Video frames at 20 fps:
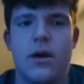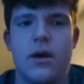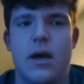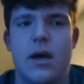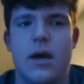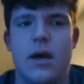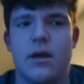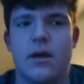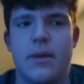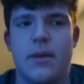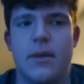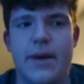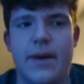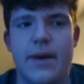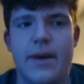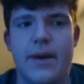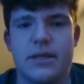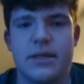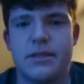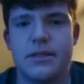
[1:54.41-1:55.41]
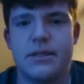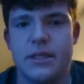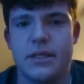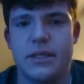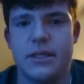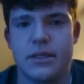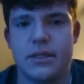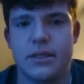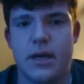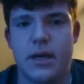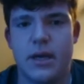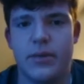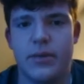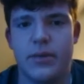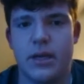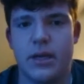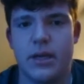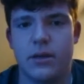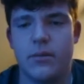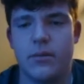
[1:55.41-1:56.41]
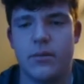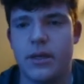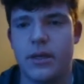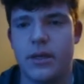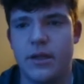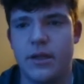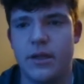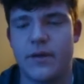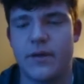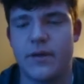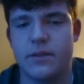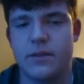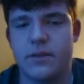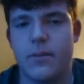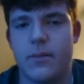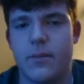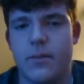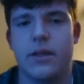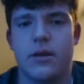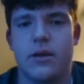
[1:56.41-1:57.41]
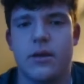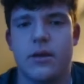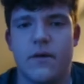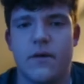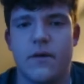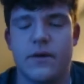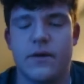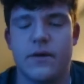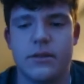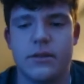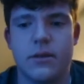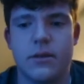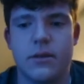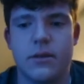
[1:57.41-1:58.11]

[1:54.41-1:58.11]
And then my past season I played a little bit of defense, but mainly offense.